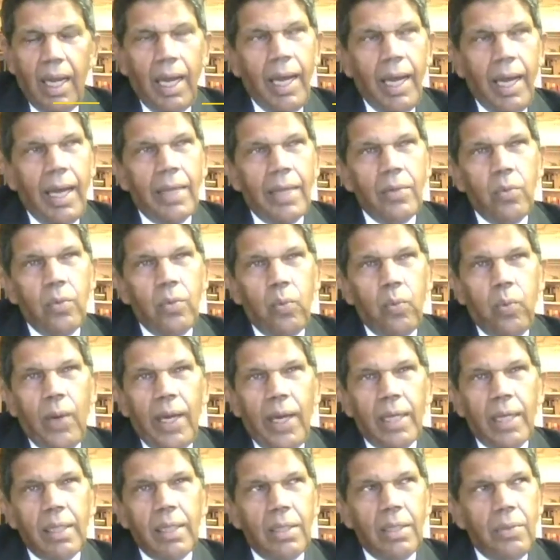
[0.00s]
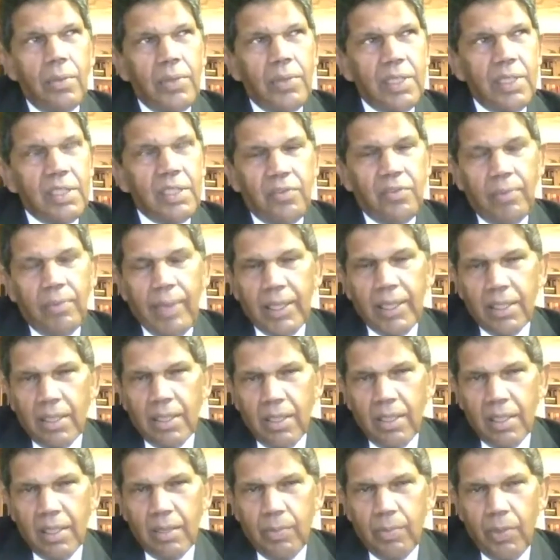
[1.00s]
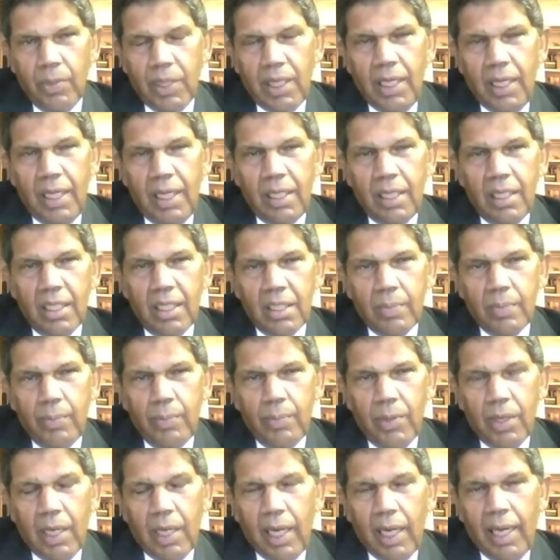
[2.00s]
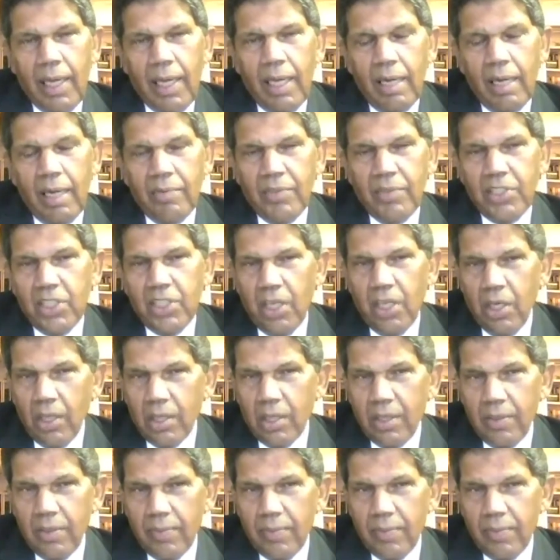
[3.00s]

And the reason for mentioning this book, in this book, I have a chart.